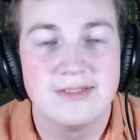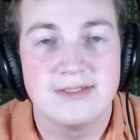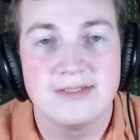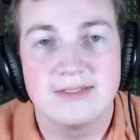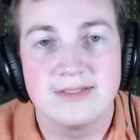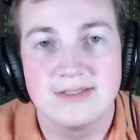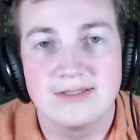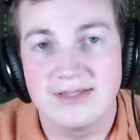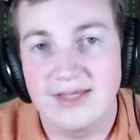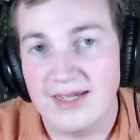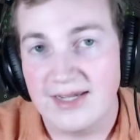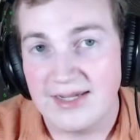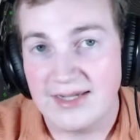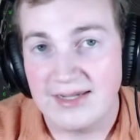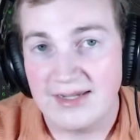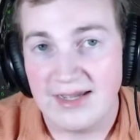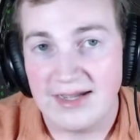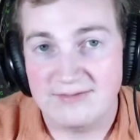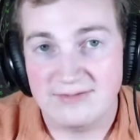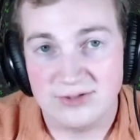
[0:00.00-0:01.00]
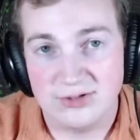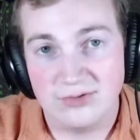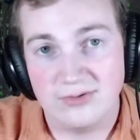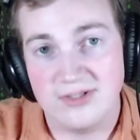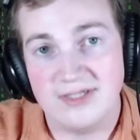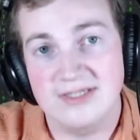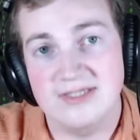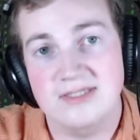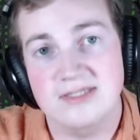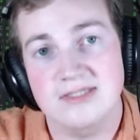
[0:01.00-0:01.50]
they have a
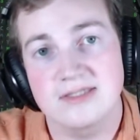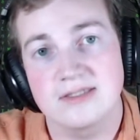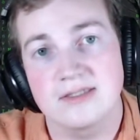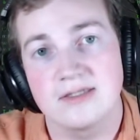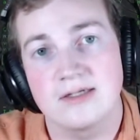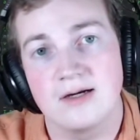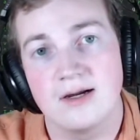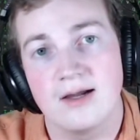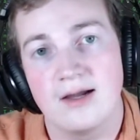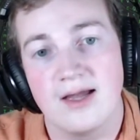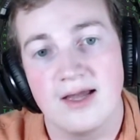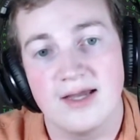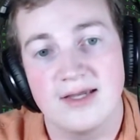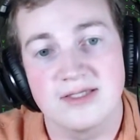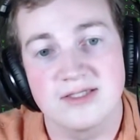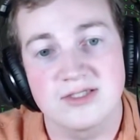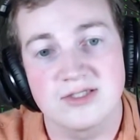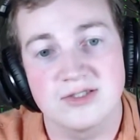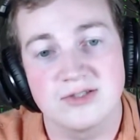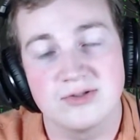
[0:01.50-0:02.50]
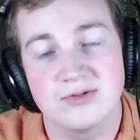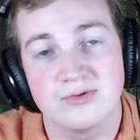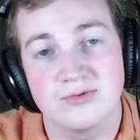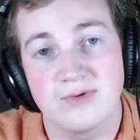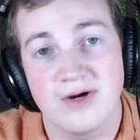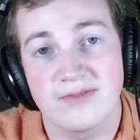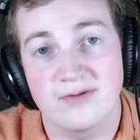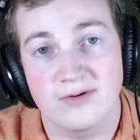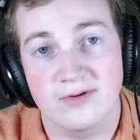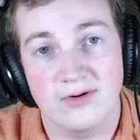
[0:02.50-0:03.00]
choice as to
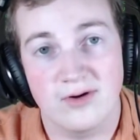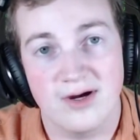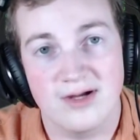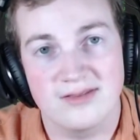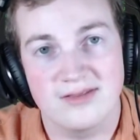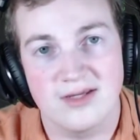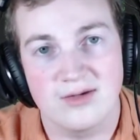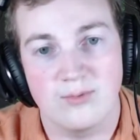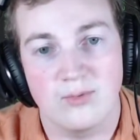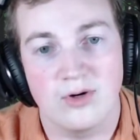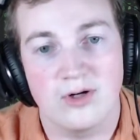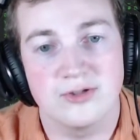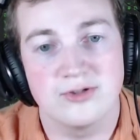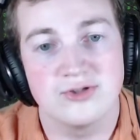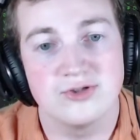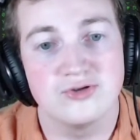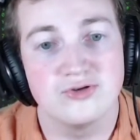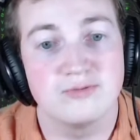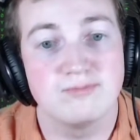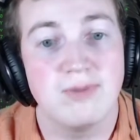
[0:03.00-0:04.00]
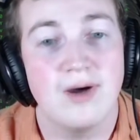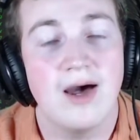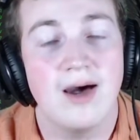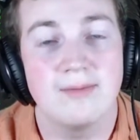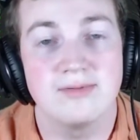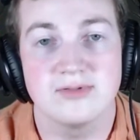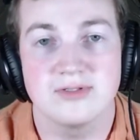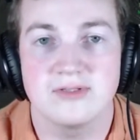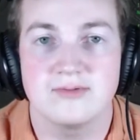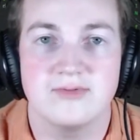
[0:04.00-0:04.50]
whether or not they want to
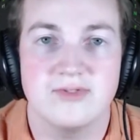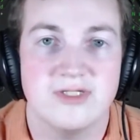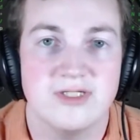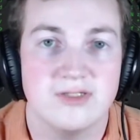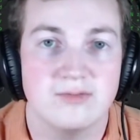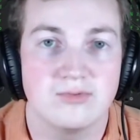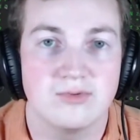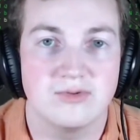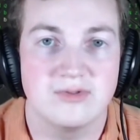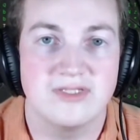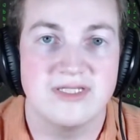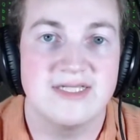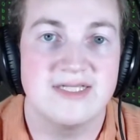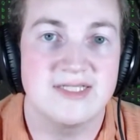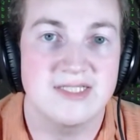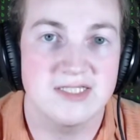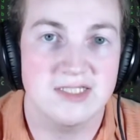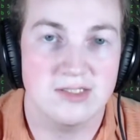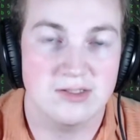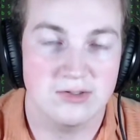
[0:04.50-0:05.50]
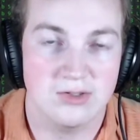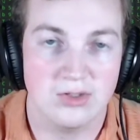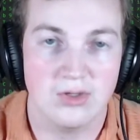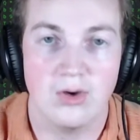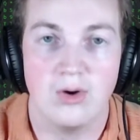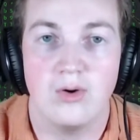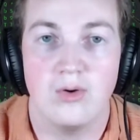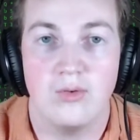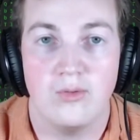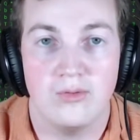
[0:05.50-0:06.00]
publicly release the
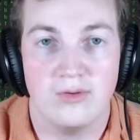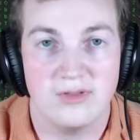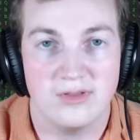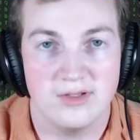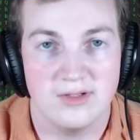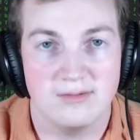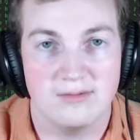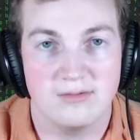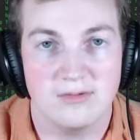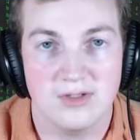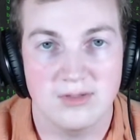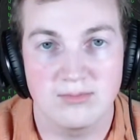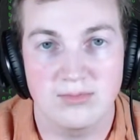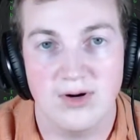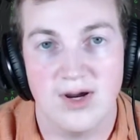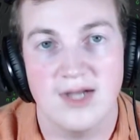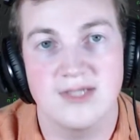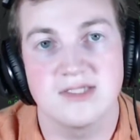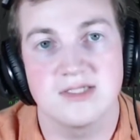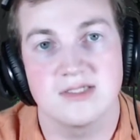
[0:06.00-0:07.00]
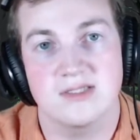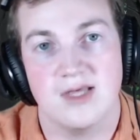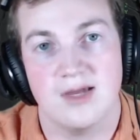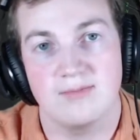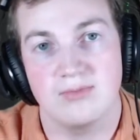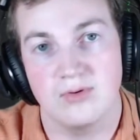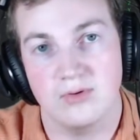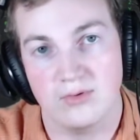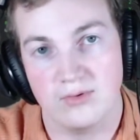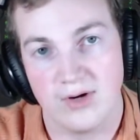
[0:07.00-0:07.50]
code that comprises that
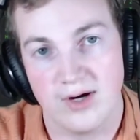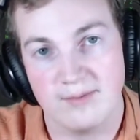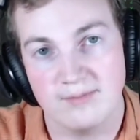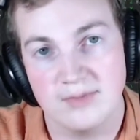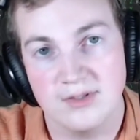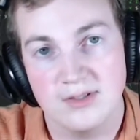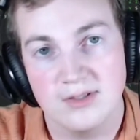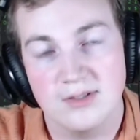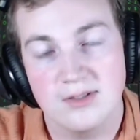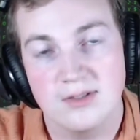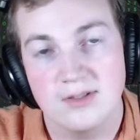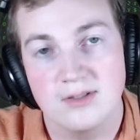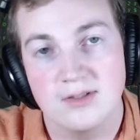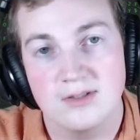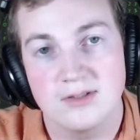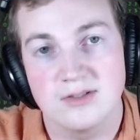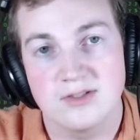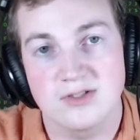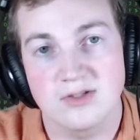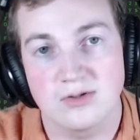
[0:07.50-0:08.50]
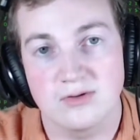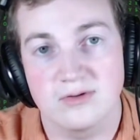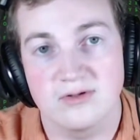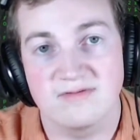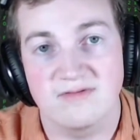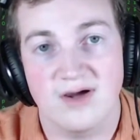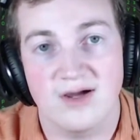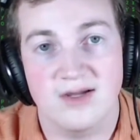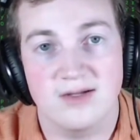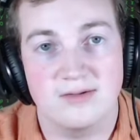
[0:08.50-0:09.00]
program. So if
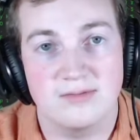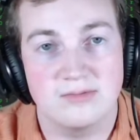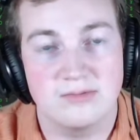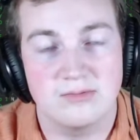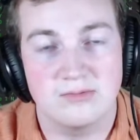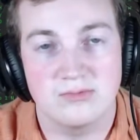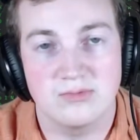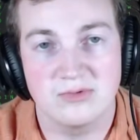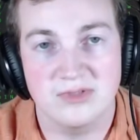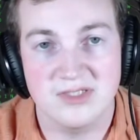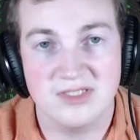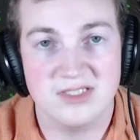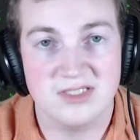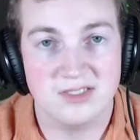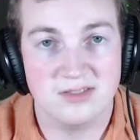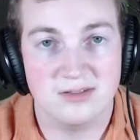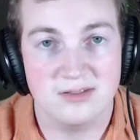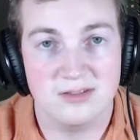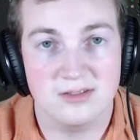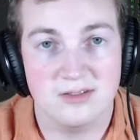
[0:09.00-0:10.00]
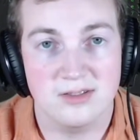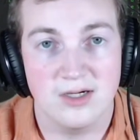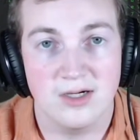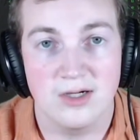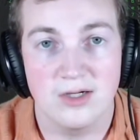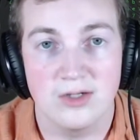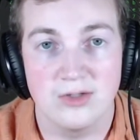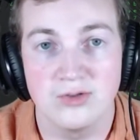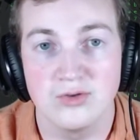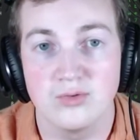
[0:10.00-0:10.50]
I release
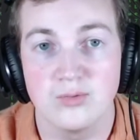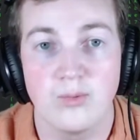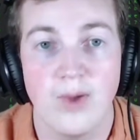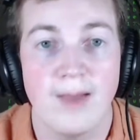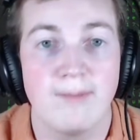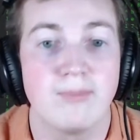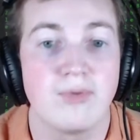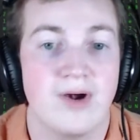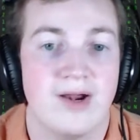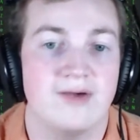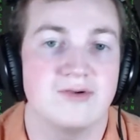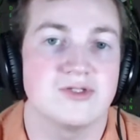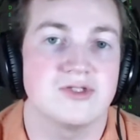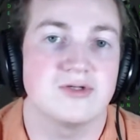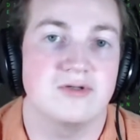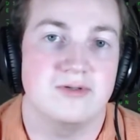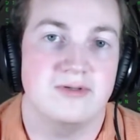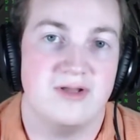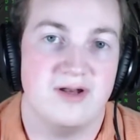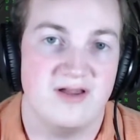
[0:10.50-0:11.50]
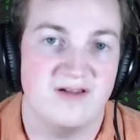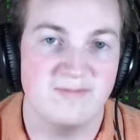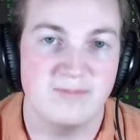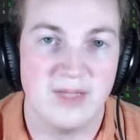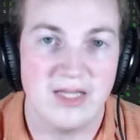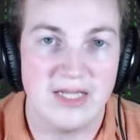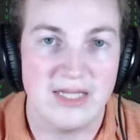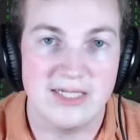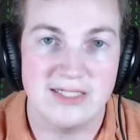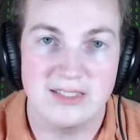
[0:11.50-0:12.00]
a new web browser that I've
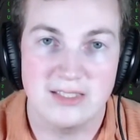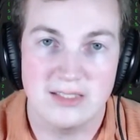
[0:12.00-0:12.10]
made,